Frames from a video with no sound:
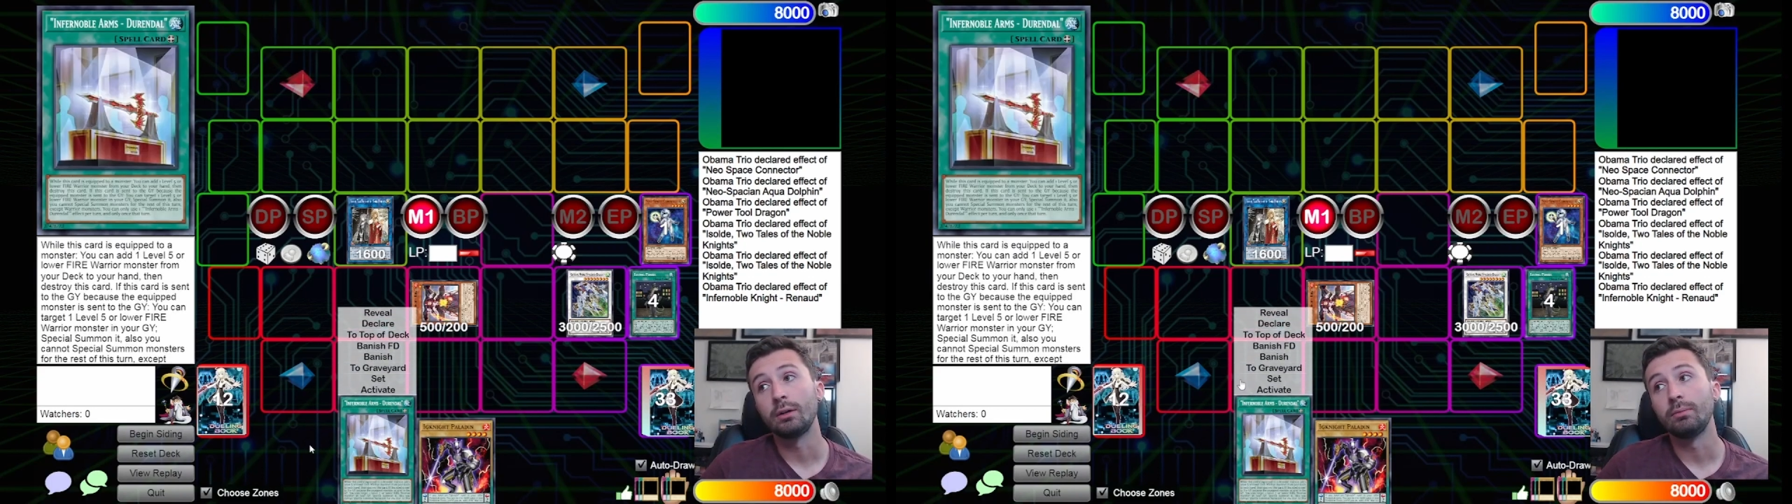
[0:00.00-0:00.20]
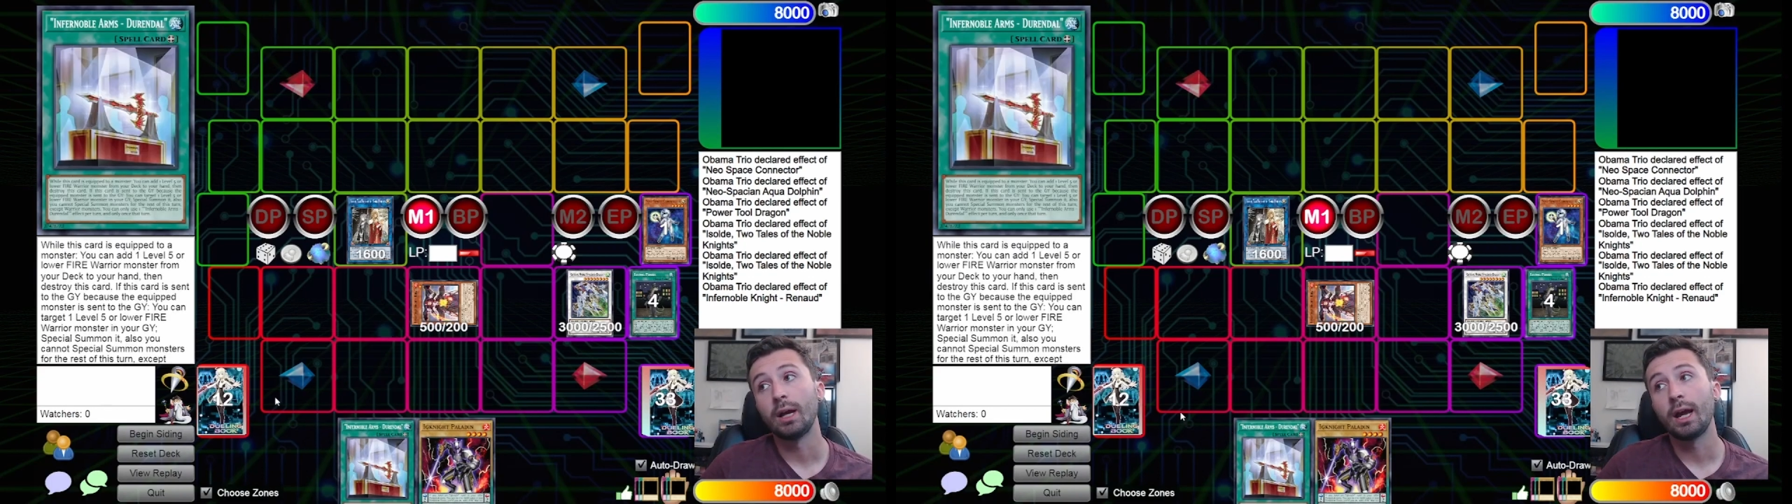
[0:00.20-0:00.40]

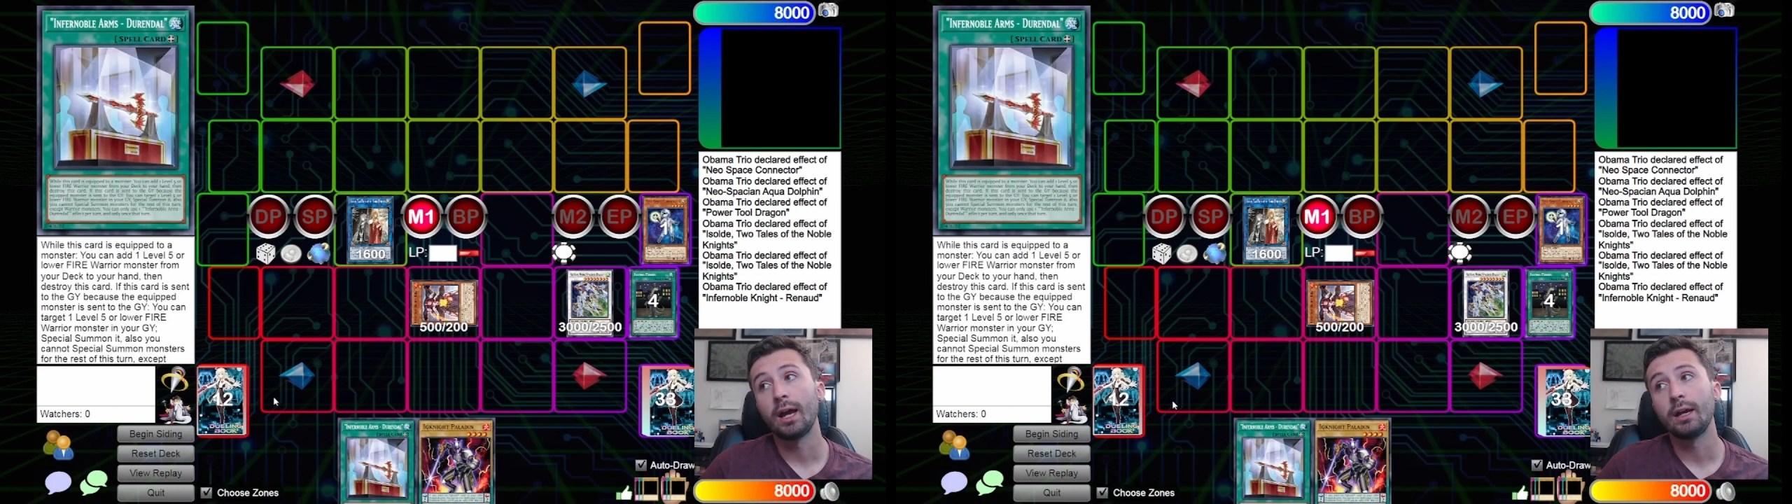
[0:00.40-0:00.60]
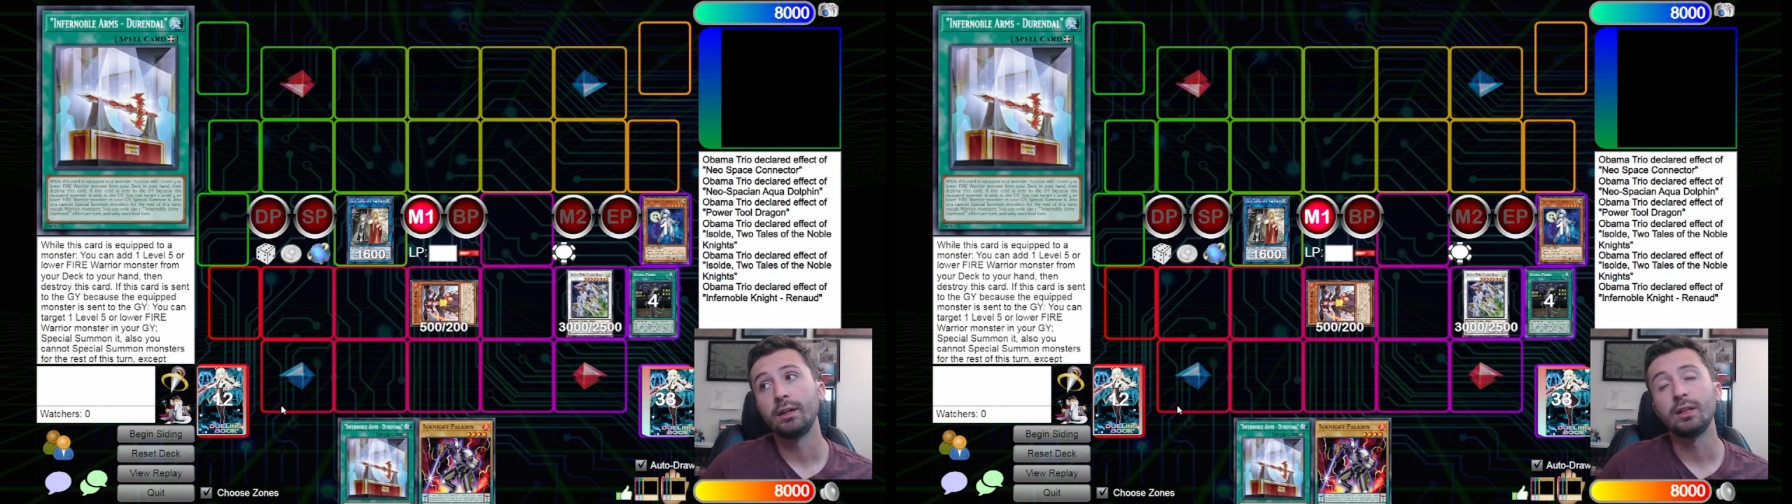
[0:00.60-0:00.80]

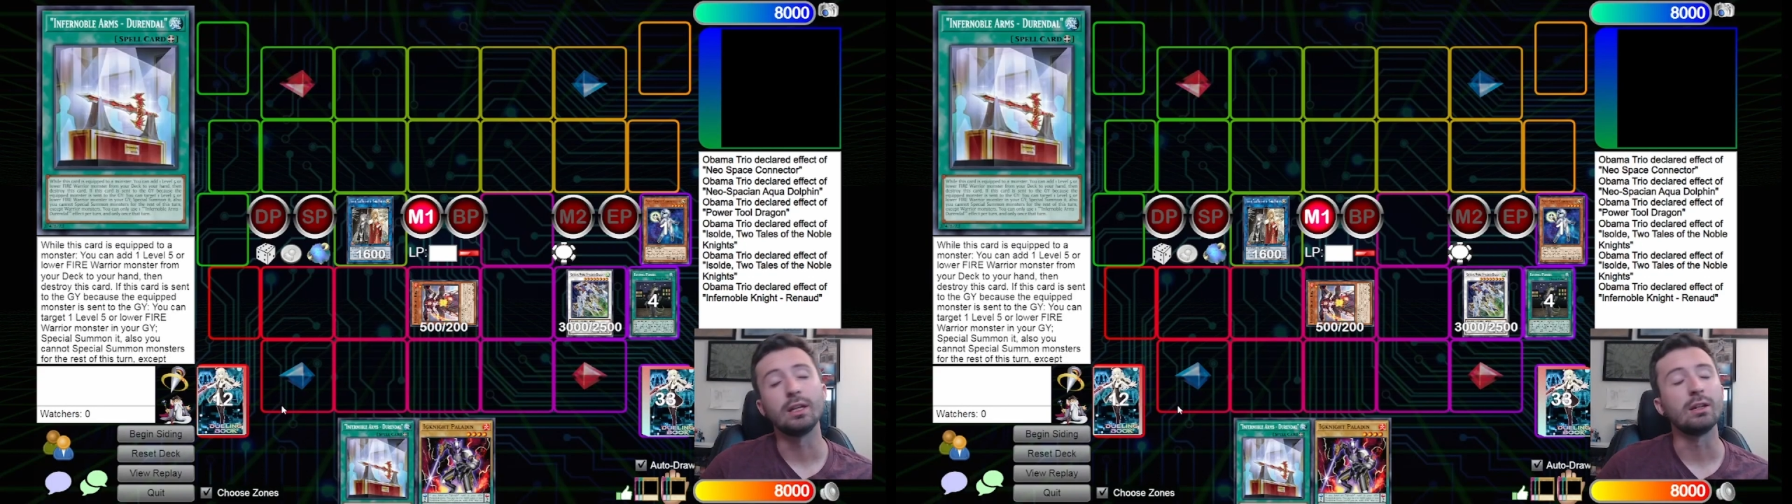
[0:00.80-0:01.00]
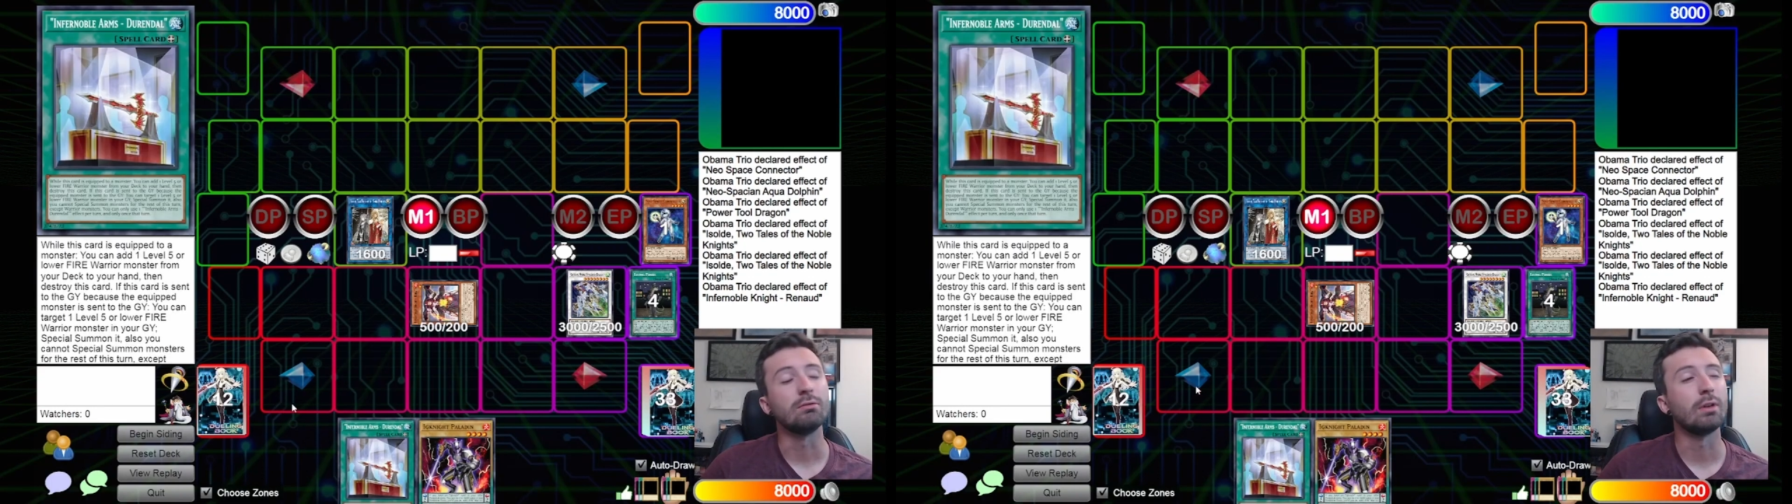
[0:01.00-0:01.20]
add
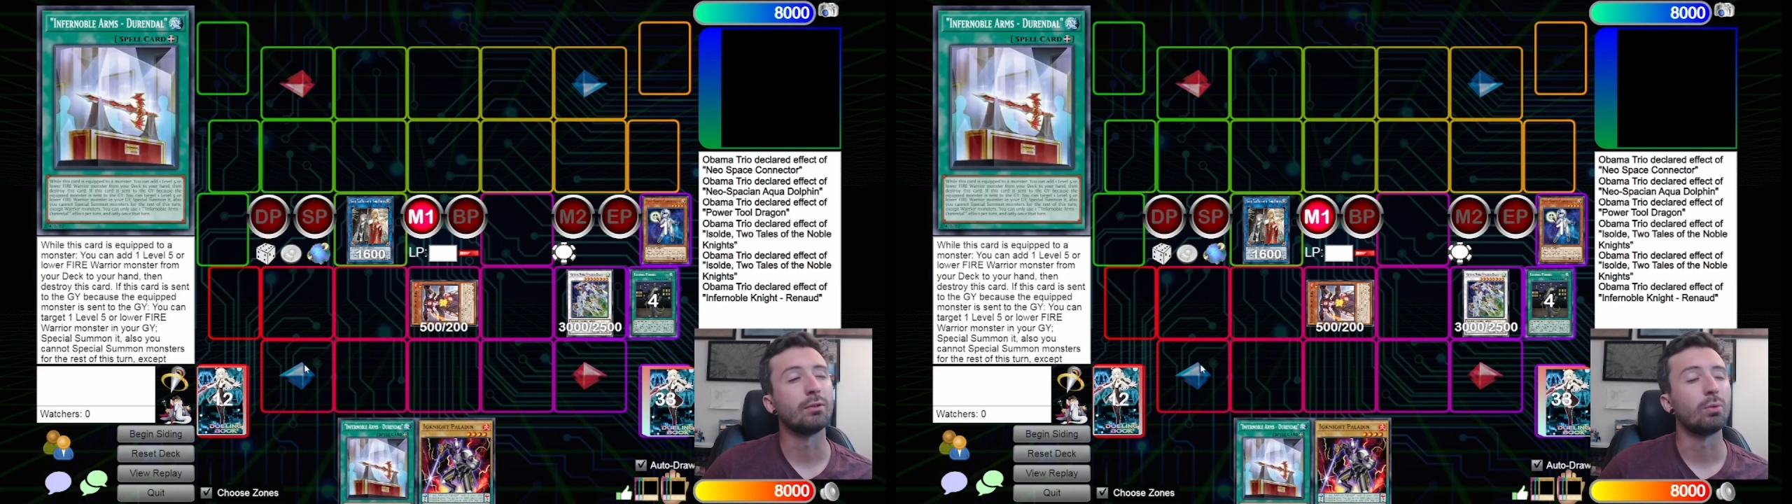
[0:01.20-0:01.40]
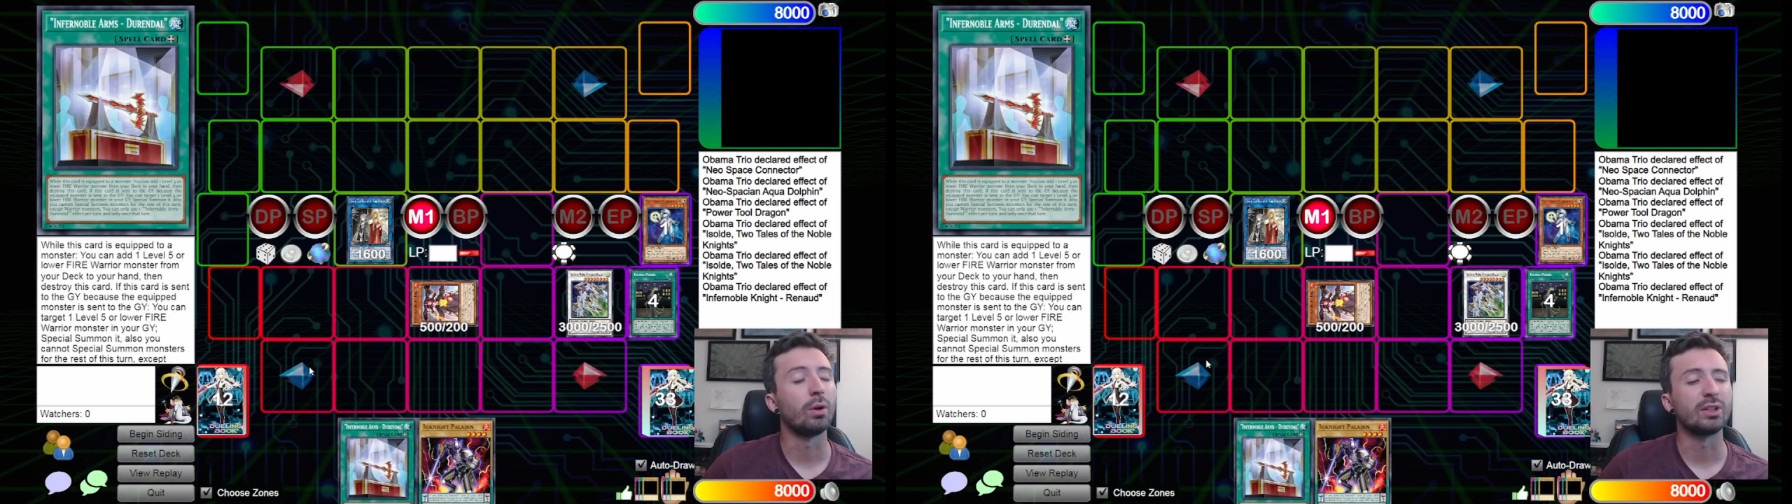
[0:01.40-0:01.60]
the
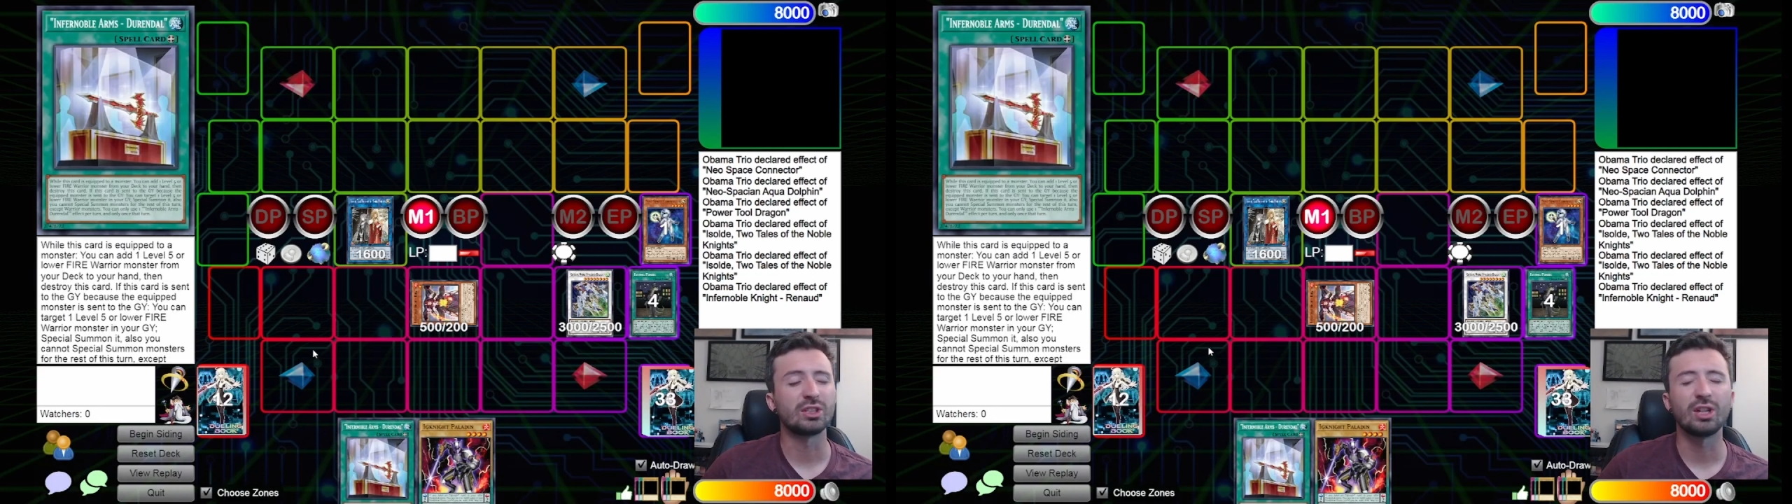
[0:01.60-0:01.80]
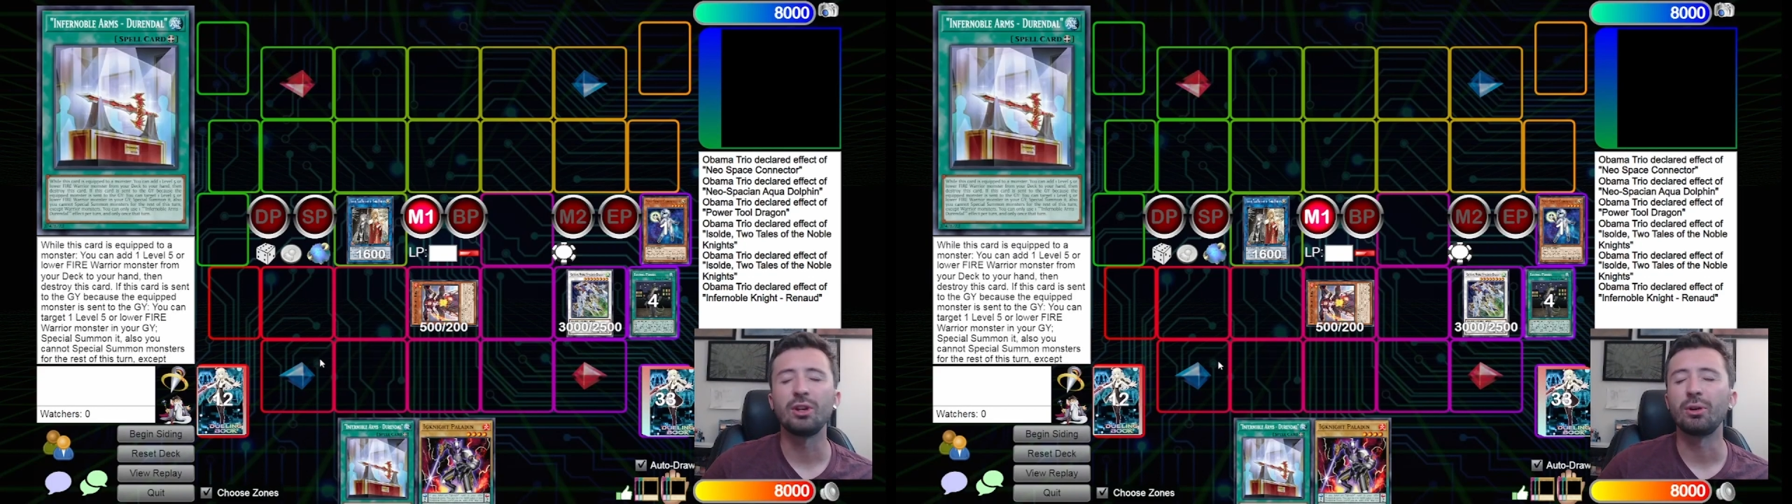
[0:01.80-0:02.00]
level 1
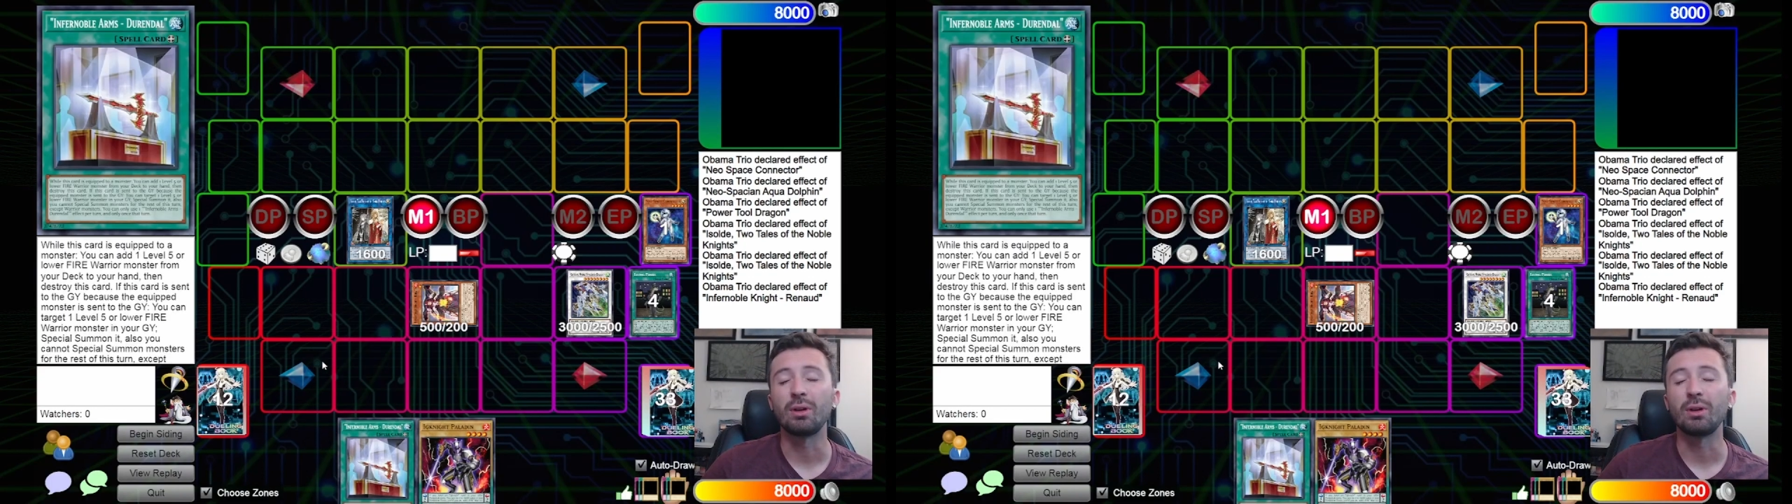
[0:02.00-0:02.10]
extender,